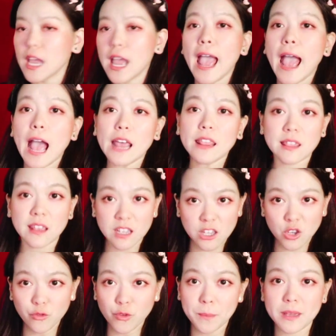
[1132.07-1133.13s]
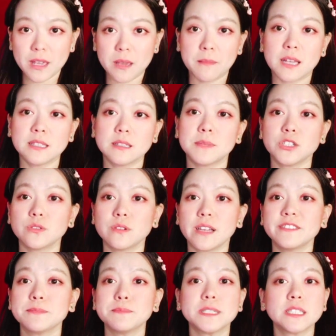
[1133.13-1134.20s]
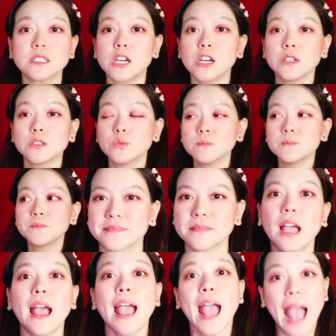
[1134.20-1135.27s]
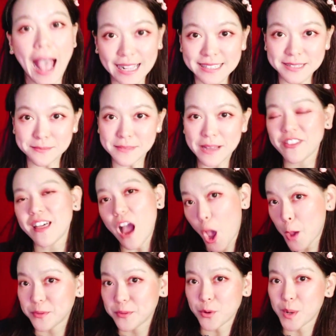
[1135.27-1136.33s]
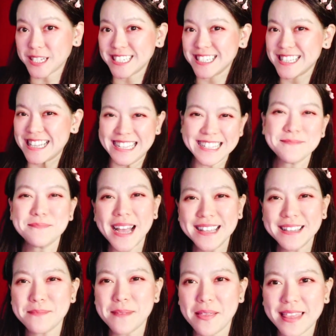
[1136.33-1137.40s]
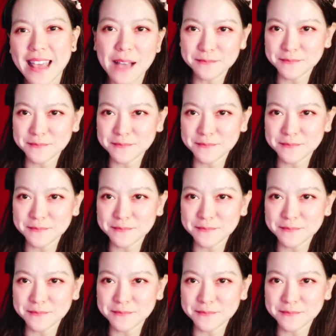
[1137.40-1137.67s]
And thank you for being my special guest, Mr. O. Hi, Samantha. I hope you're watching this. Bye, Samantha.